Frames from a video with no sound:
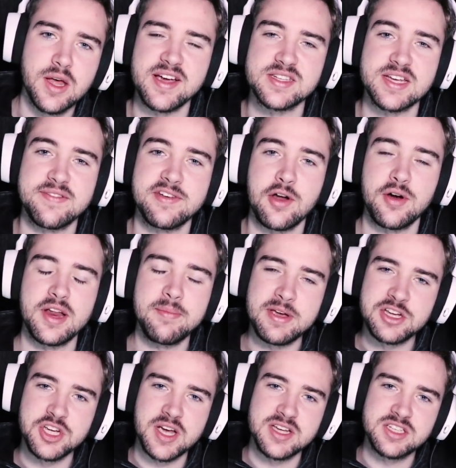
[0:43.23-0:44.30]
If you guys haven't already,
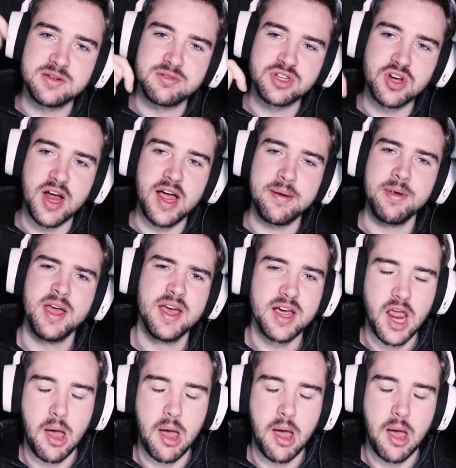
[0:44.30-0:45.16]
make sure you guys subscribe.